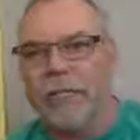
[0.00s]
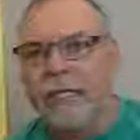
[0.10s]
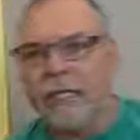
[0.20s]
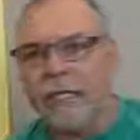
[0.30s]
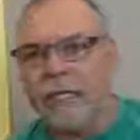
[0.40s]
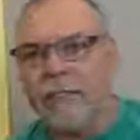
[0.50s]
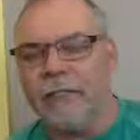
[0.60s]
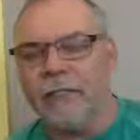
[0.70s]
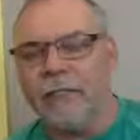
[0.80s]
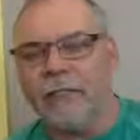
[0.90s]
And
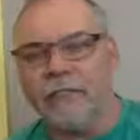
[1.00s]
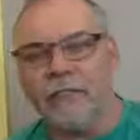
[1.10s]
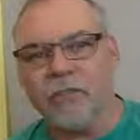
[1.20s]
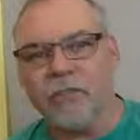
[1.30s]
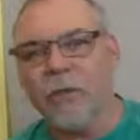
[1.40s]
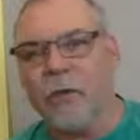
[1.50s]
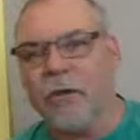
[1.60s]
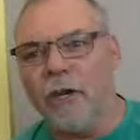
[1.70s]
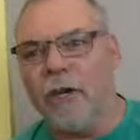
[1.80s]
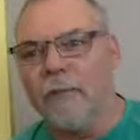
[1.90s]
since it's a new
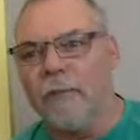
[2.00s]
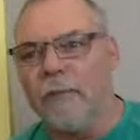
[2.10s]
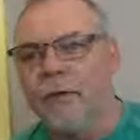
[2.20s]
year,